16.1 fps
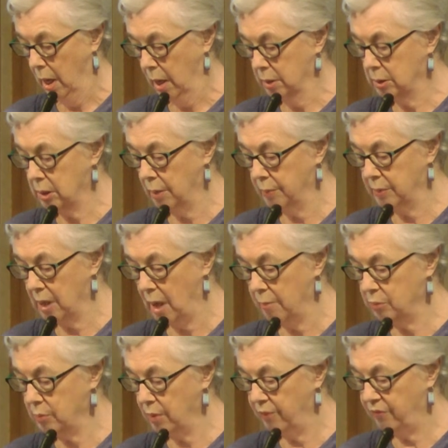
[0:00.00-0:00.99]
And
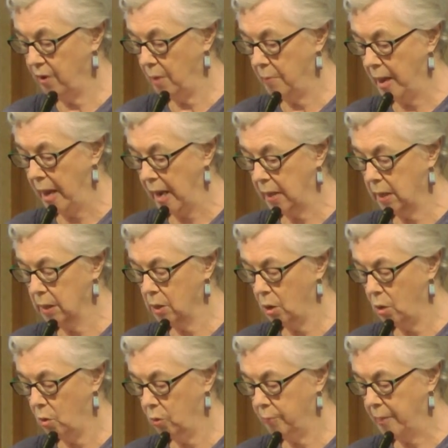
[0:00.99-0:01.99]
sometimes we fell back into
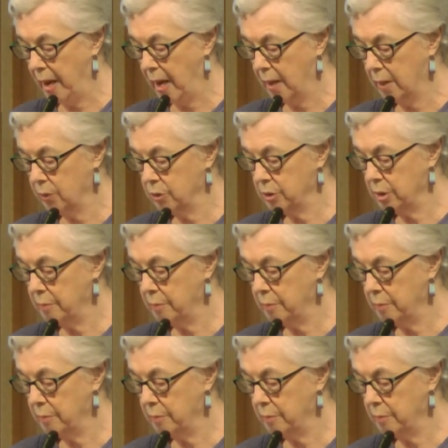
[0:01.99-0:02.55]
old patterns